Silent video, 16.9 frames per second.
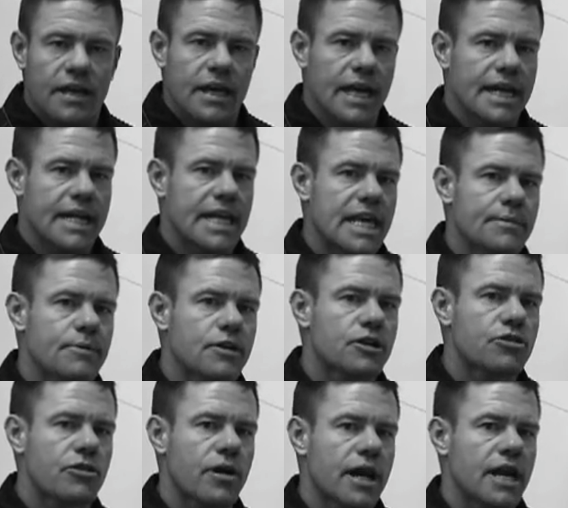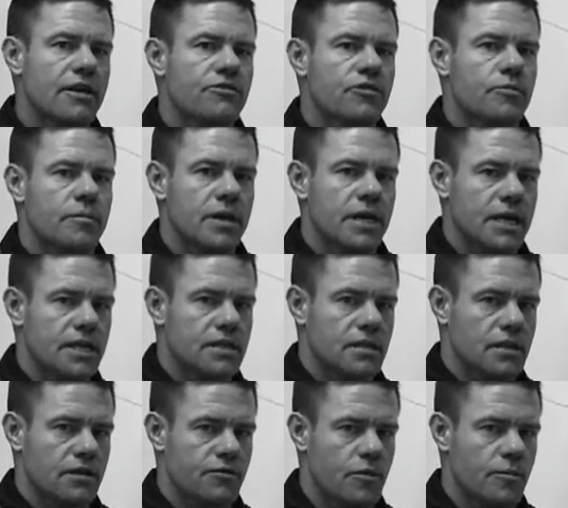and to keep your training from
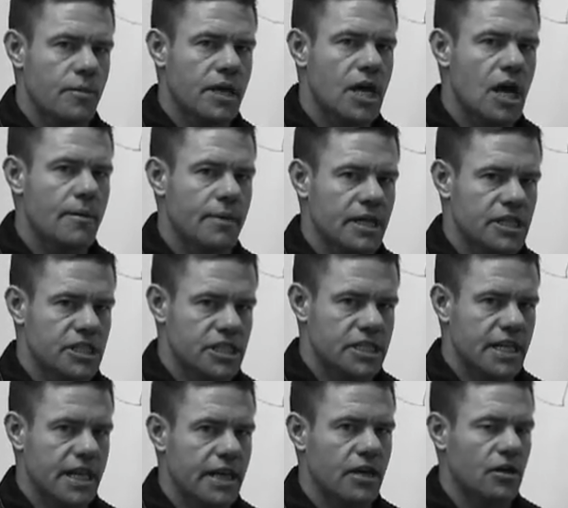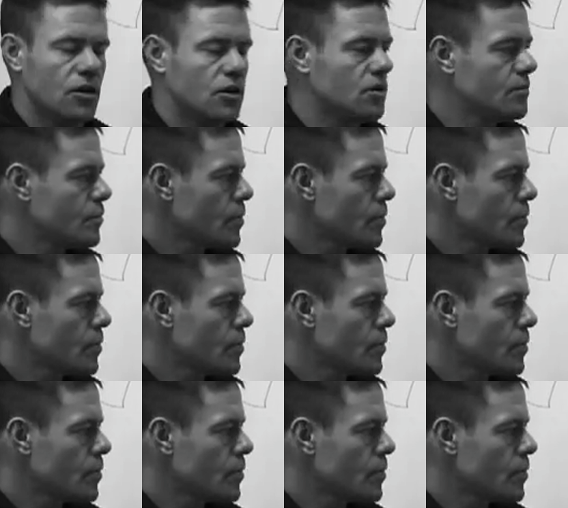becoming stale.